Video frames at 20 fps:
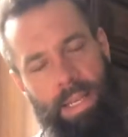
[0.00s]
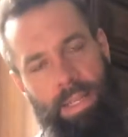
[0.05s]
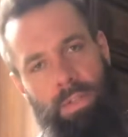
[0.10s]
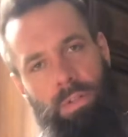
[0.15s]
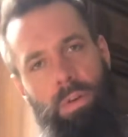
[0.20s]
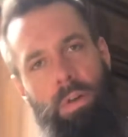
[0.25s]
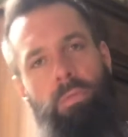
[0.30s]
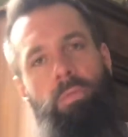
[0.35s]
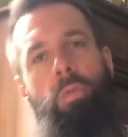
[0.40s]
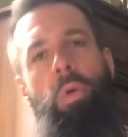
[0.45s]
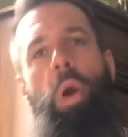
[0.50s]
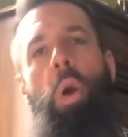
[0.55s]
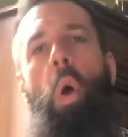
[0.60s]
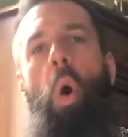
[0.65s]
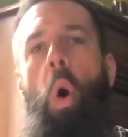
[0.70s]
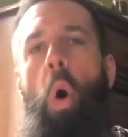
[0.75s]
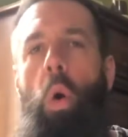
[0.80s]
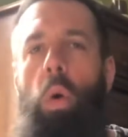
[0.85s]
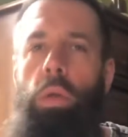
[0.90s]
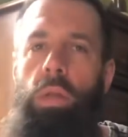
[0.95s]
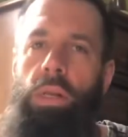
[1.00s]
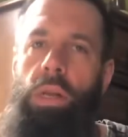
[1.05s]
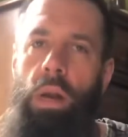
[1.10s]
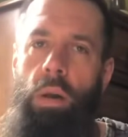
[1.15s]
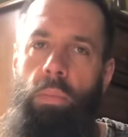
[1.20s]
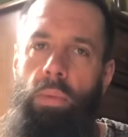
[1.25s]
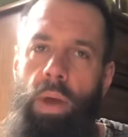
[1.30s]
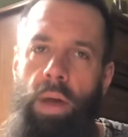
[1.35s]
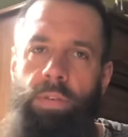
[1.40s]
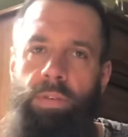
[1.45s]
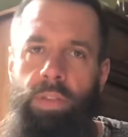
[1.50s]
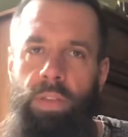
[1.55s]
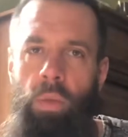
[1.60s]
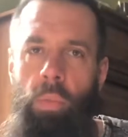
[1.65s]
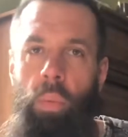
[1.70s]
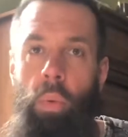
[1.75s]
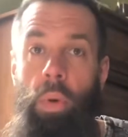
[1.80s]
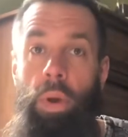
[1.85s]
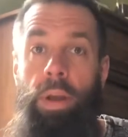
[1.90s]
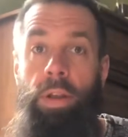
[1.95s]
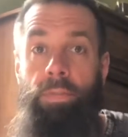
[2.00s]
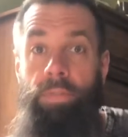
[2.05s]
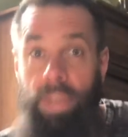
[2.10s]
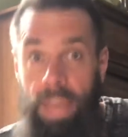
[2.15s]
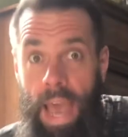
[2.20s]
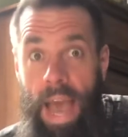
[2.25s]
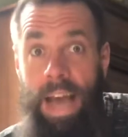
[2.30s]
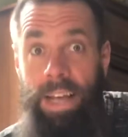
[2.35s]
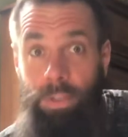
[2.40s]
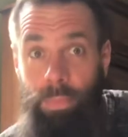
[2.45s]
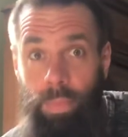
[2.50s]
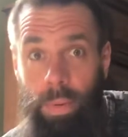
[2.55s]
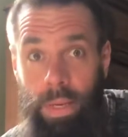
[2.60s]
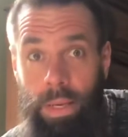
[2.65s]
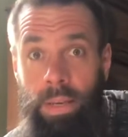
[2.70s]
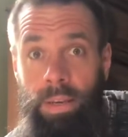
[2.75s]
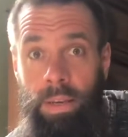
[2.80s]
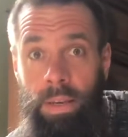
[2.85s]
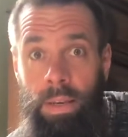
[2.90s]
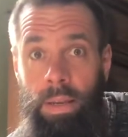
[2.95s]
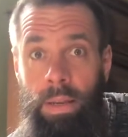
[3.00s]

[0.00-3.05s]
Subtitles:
So if we're holding our breath to the point of gasping,